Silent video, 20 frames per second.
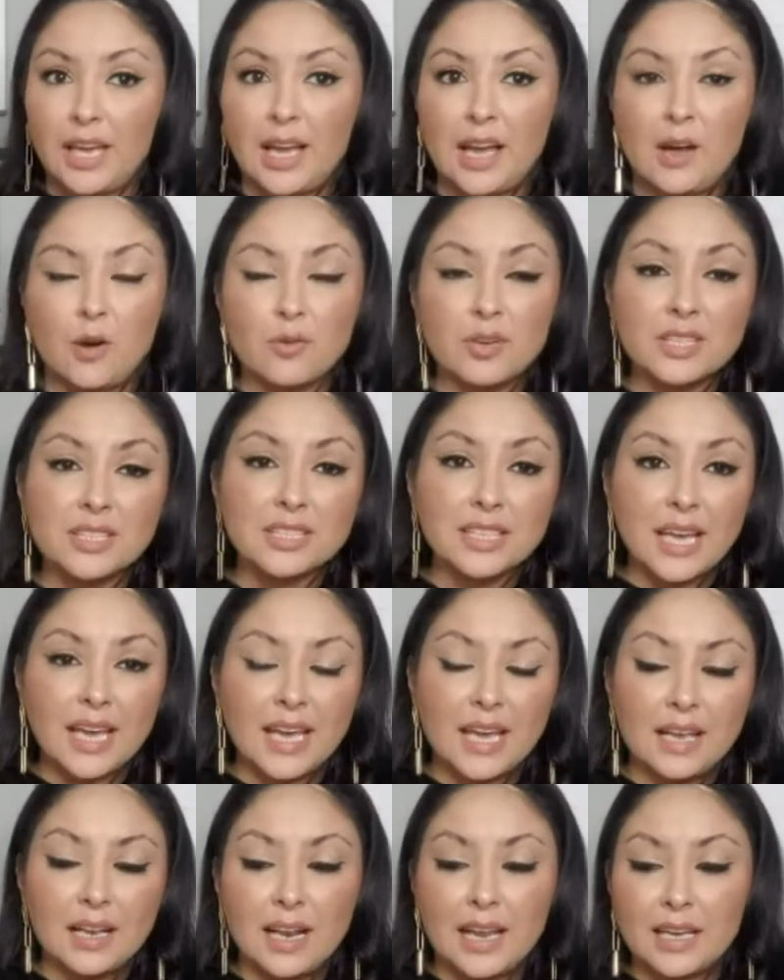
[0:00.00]
I always
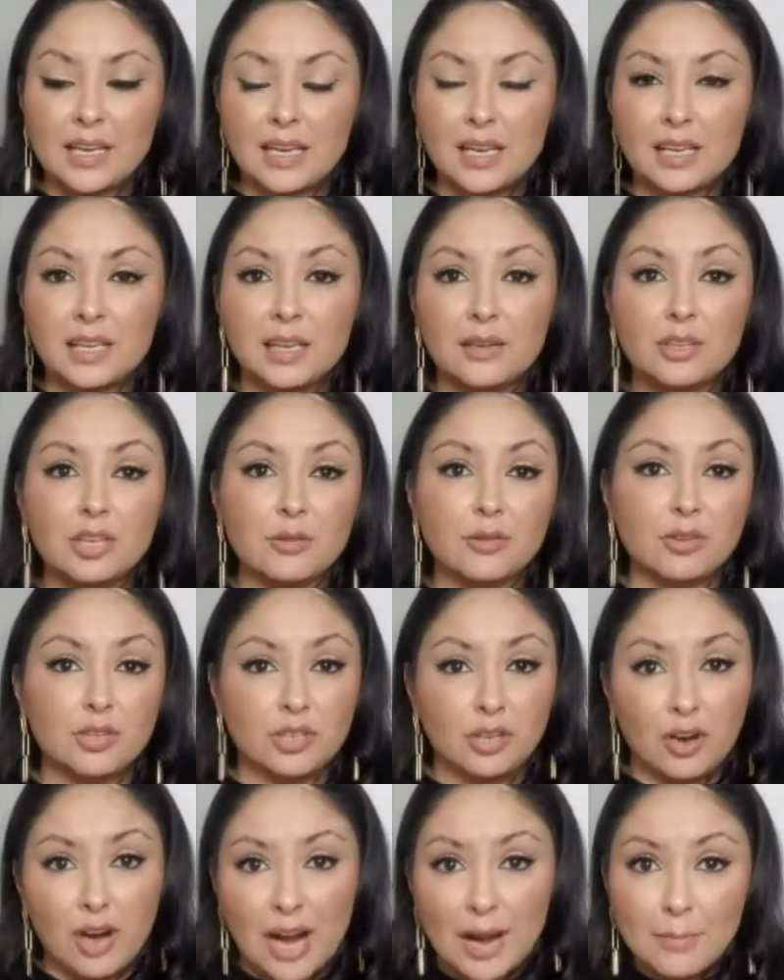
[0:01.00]
say, like,
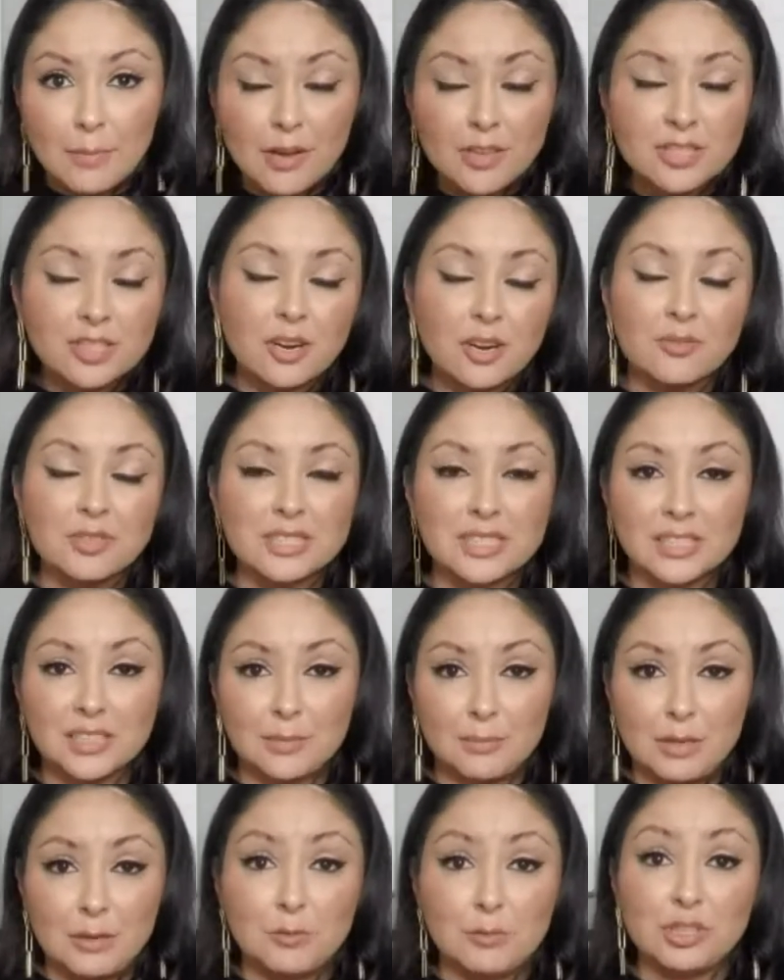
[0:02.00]
your eyebrows are always going to
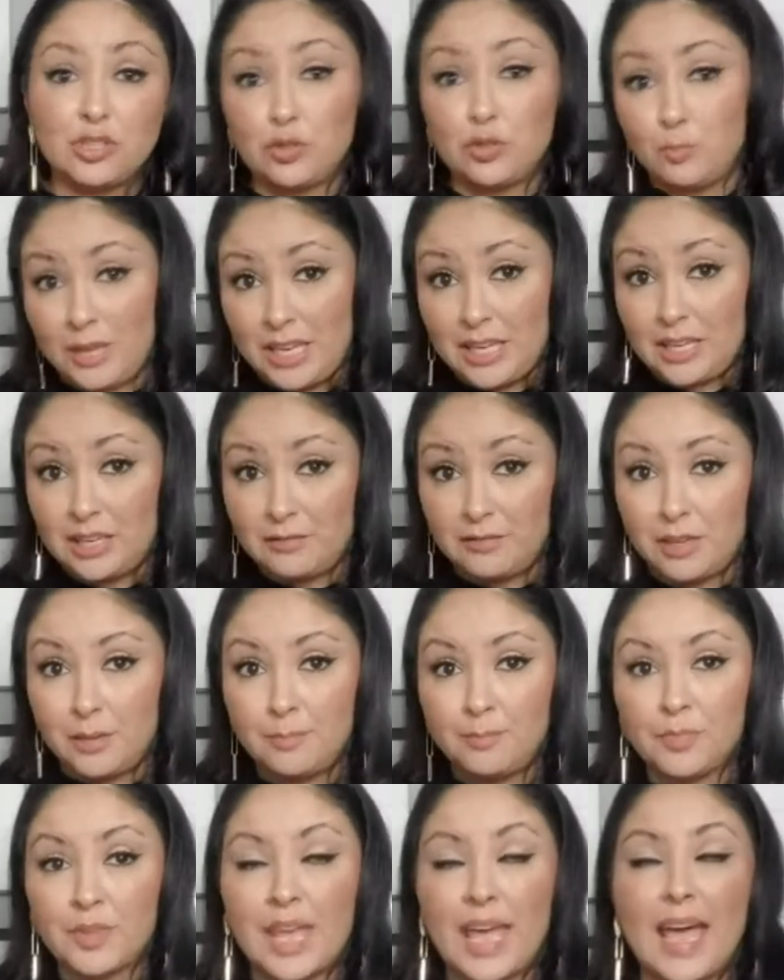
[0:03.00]
be what you make of them,
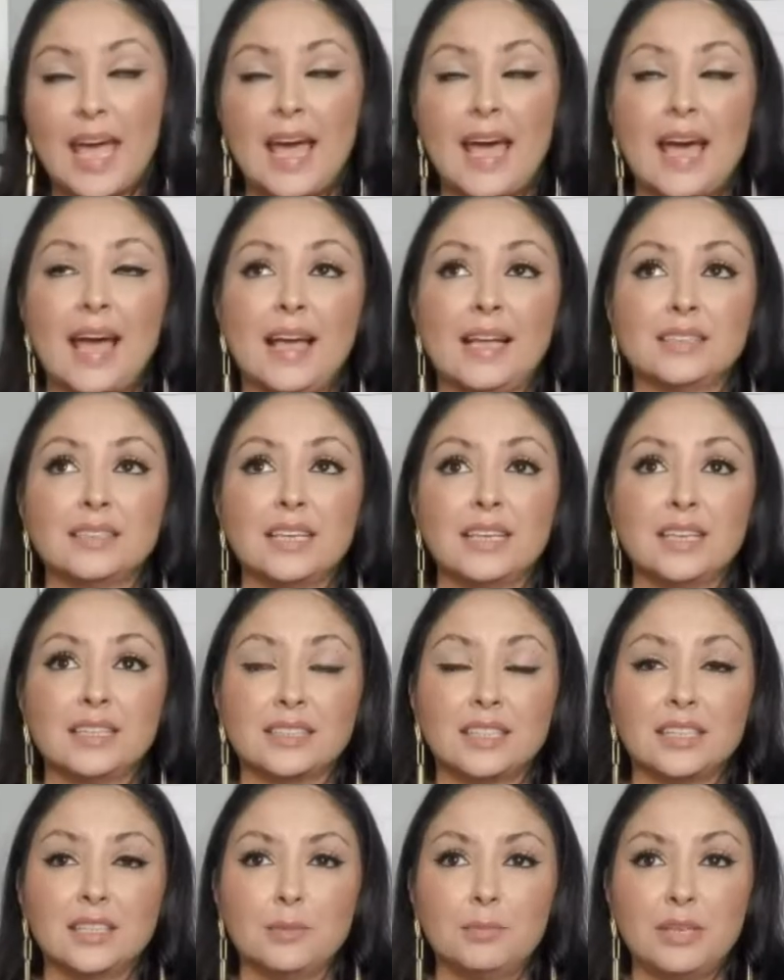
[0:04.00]
and it's
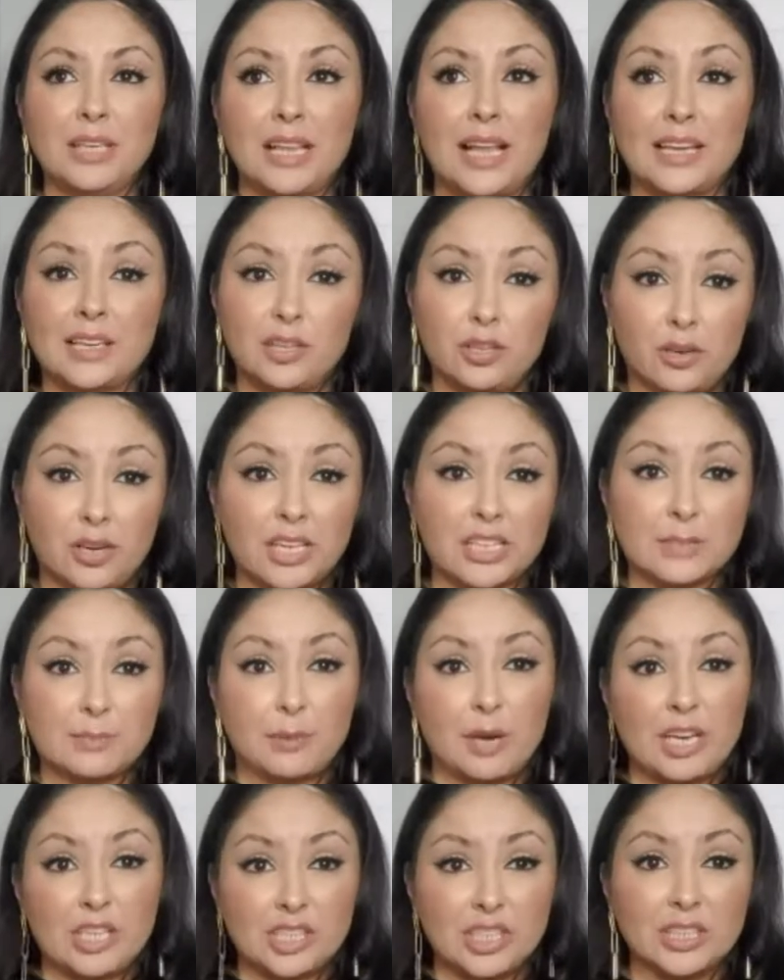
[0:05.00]
going to be like your
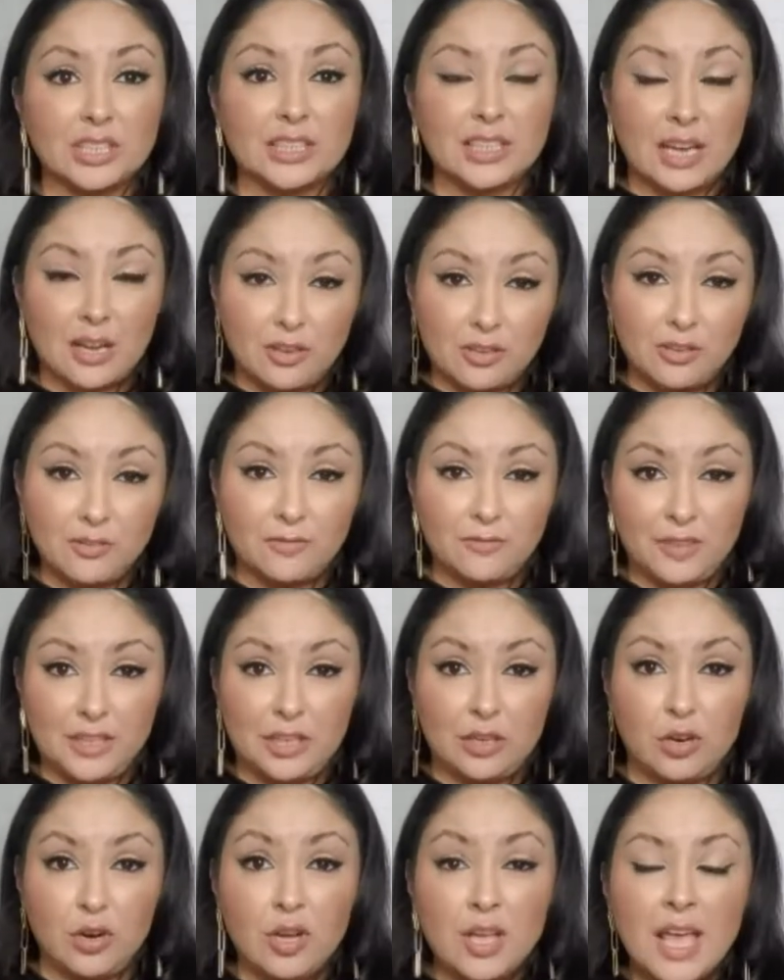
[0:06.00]
expression and how you
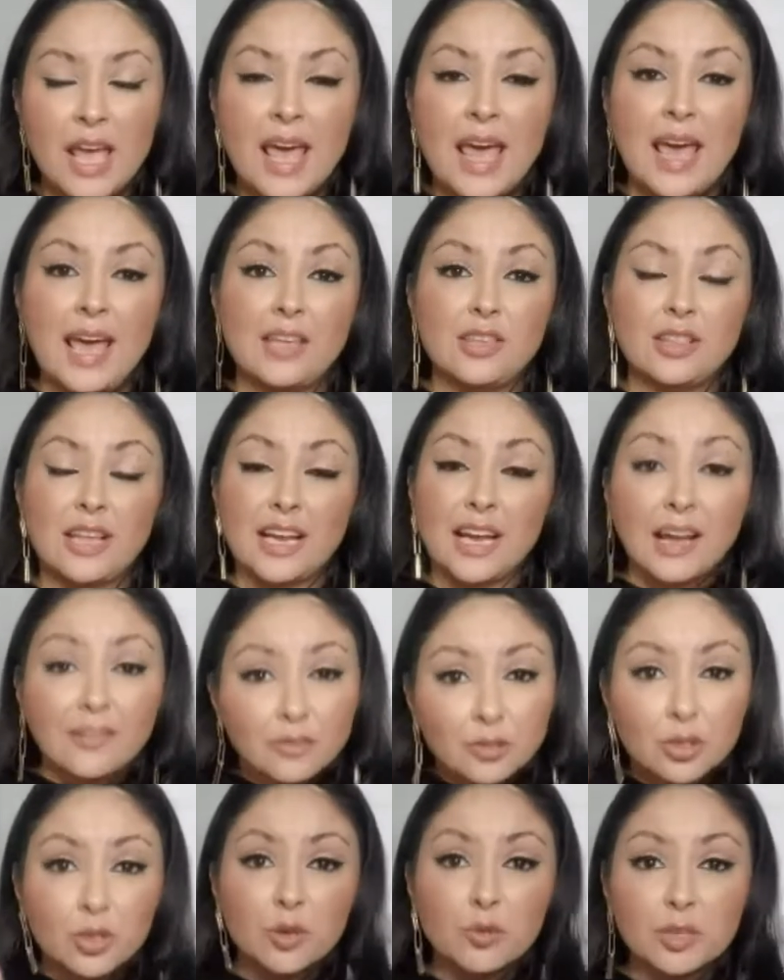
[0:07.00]
feel, and they have
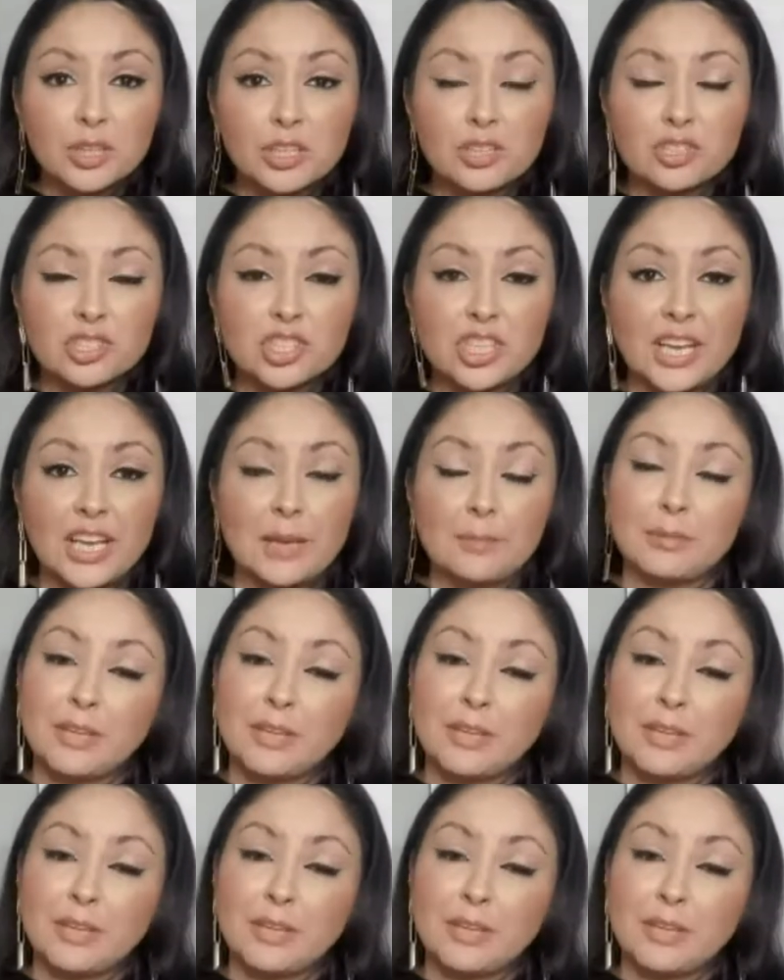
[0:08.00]
to go with your shape.